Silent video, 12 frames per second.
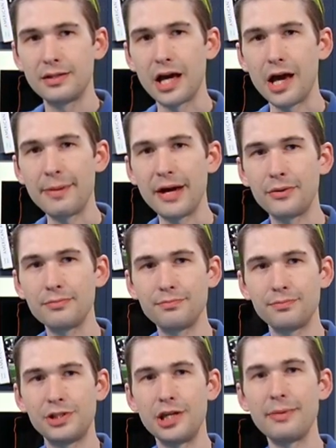Timeout,
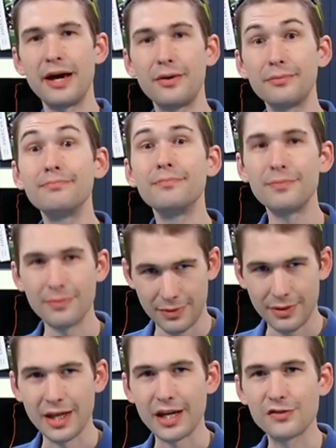Tim out.
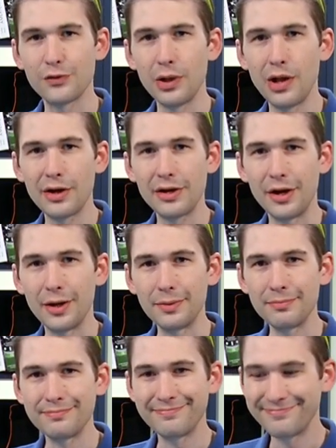Thanks for logging on.